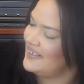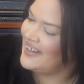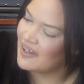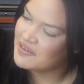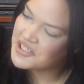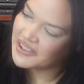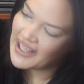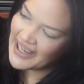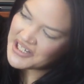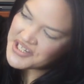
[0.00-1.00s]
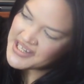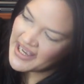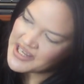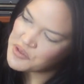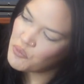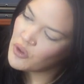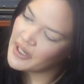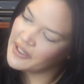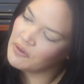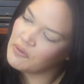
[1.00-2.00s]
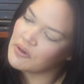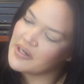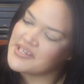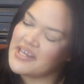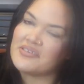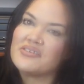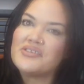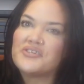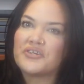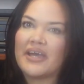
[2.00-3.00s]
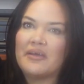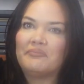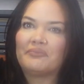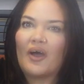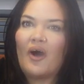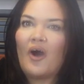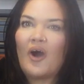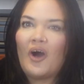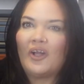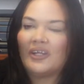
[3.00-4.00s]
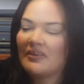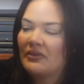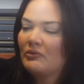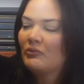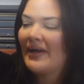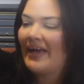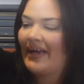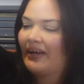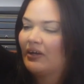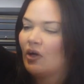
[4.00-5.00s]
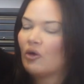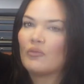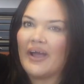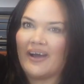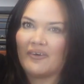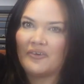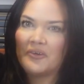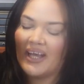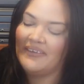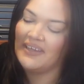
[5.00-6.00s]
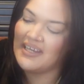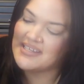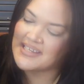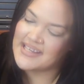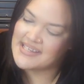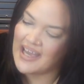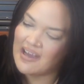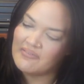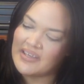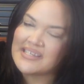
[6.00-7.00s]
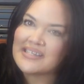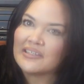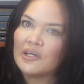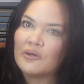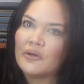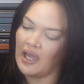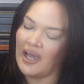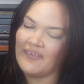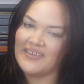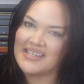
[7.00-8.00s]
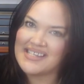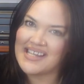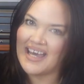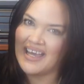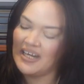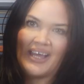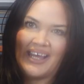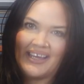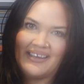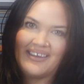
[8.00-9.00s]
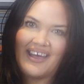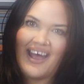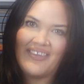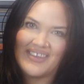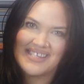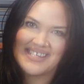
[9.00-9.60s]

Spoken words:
Now, July just has one horizontal stripe all the way around, and then it does have its logo on this side and on this